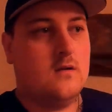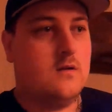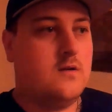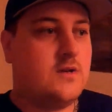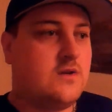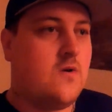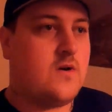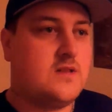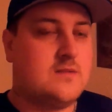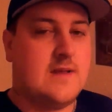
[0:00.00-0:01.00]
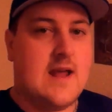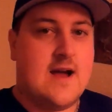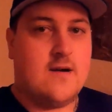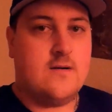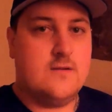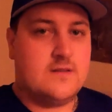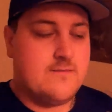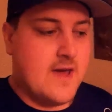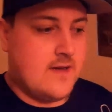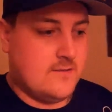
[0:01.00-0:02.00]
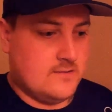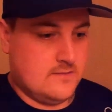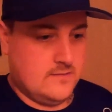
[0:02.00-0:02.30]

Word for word: Who's talking to me now? Who's the male?